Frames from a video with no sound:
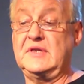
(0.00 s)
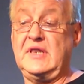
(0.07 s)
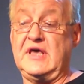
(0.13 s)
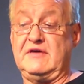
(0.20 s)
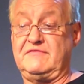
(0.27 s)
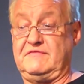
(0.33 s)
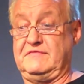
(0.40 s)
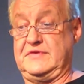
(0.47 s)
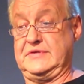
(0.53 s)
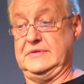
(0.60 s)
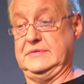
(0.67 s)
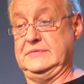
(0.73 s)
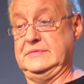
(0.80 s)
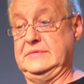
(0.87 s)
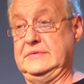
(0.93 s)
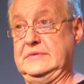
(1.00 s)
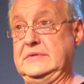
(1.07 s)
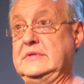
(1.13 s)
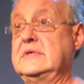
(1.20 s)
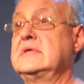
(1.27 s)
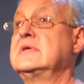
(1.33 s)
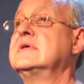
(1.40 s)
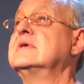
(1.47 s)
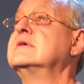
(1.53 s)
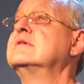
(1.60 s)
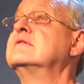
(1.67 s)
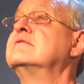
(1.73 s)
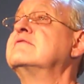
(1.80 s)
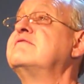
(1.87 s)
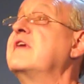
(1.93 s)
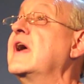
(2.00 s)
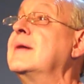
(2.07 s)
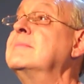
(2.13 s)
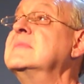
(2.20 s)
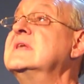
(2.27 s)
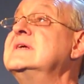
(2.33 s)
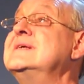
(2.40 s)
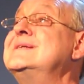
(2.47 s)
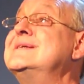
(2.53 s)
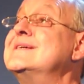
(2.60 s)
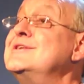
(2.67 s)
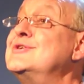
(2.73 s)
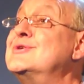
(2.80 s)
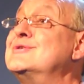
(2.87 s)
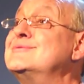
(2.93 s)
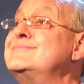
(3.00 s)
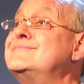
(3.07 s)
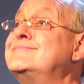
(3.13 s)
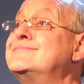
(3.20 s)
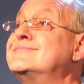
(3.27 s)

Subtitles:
the left. Family dinner,